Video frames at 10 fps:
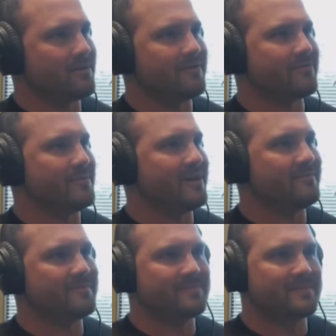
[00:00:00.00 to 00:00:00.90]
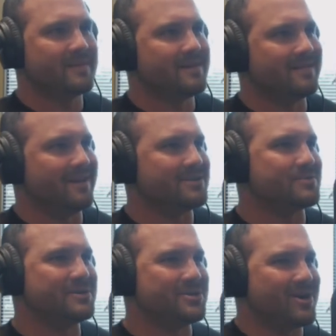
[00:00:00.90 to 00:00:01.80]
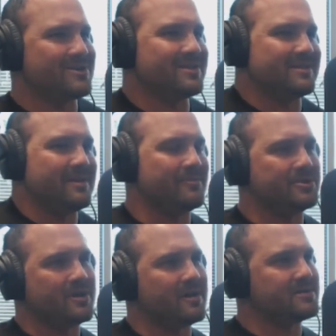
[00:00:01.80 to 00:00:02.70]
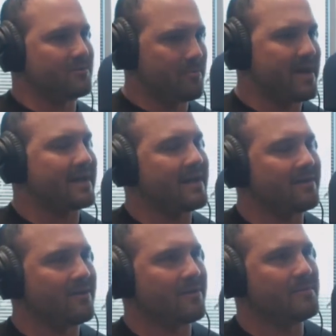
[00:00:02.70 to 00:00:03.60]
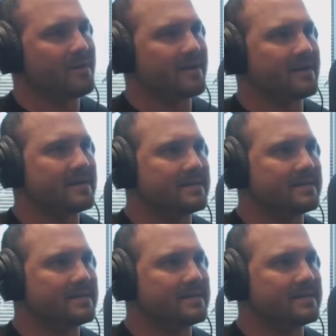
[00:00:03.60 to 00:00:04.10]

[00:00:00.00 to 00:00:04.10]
away from them. Let us recharge. Let them recharge, and we're back at it hard on Monday.